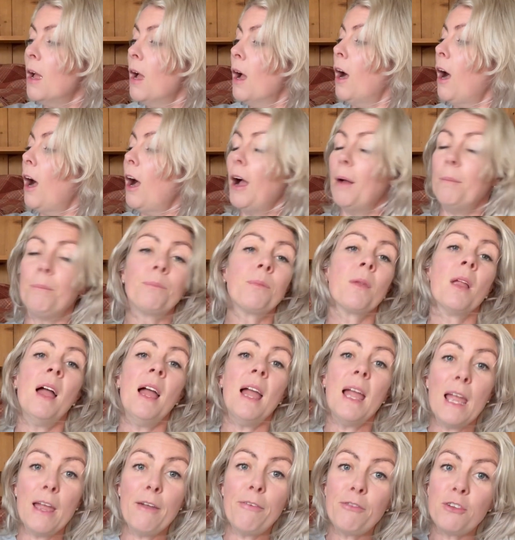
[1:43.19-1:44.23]

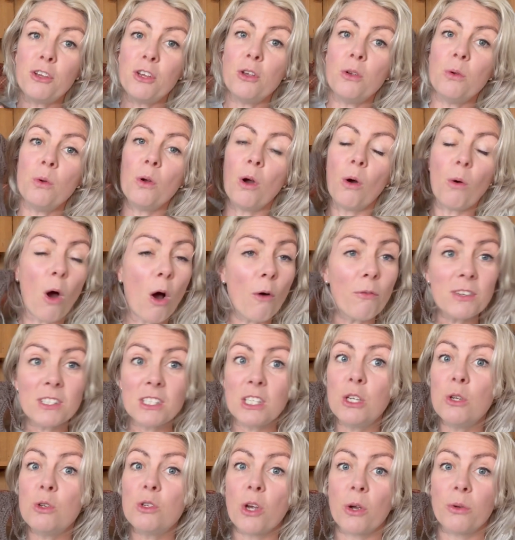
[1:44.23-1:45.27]

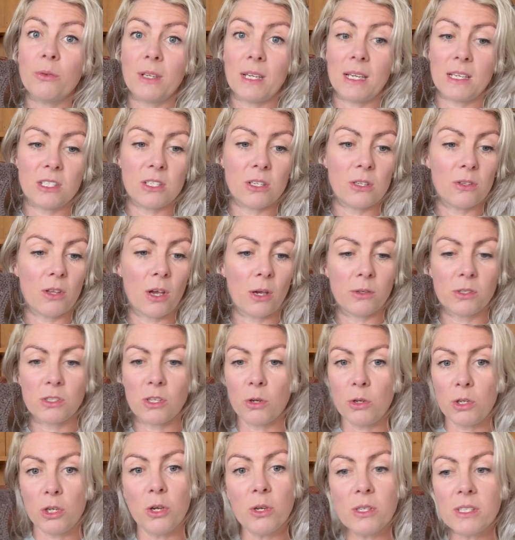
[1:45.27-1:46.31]
Obviously you don't need to though. So
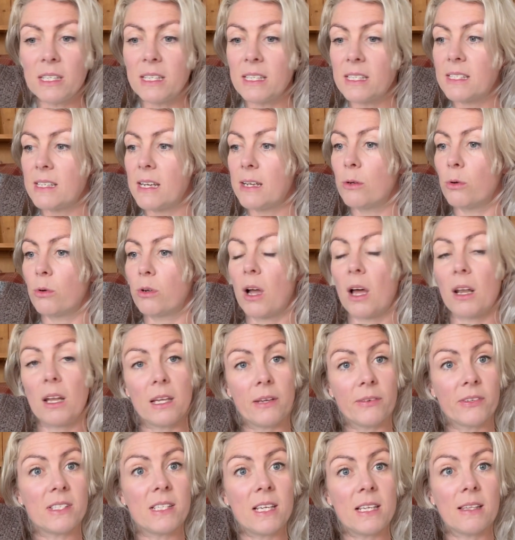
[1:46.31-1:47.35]
using single colour,
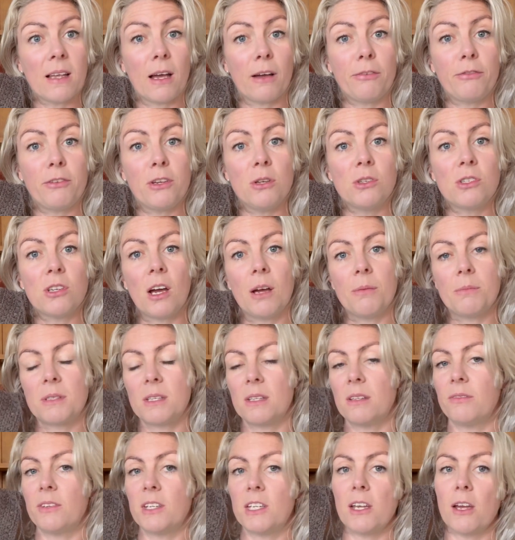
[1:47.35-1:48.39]
you've seen that a few times
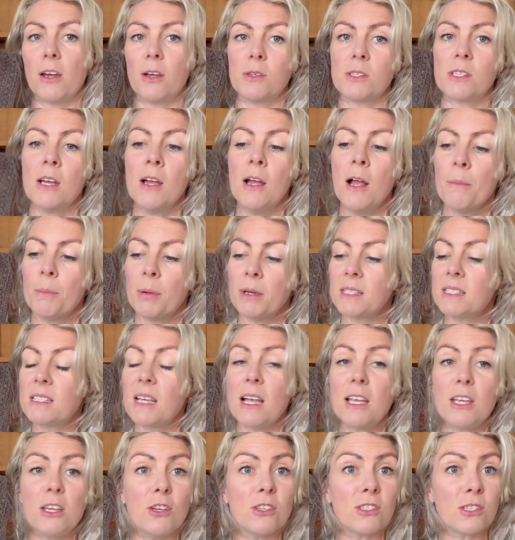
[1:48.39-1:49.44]
in the videos, but
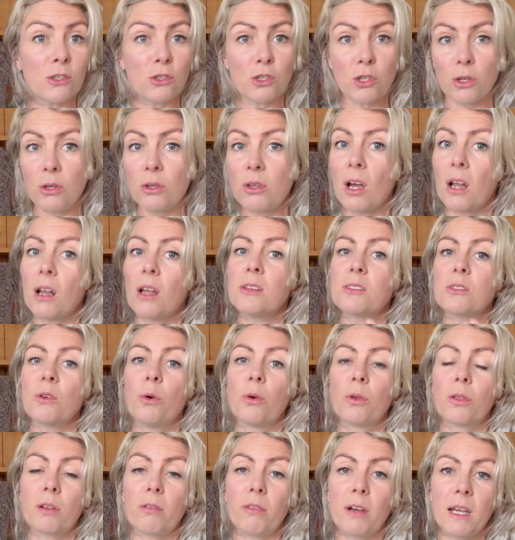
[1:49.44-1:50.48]
say using 2 colours
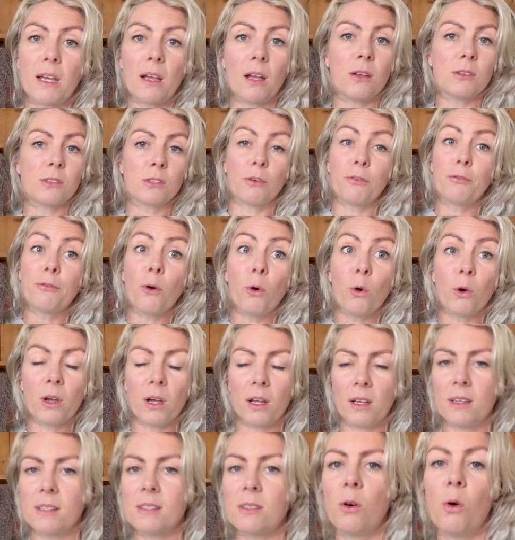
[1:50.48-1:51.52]
or 3 colours or 4
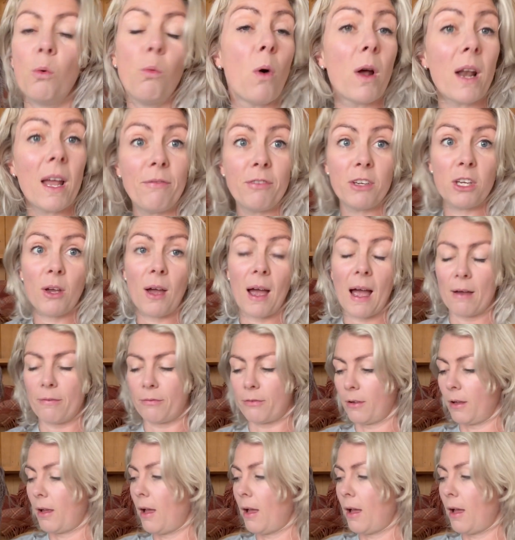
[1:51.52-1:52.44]
colours or whatever you have,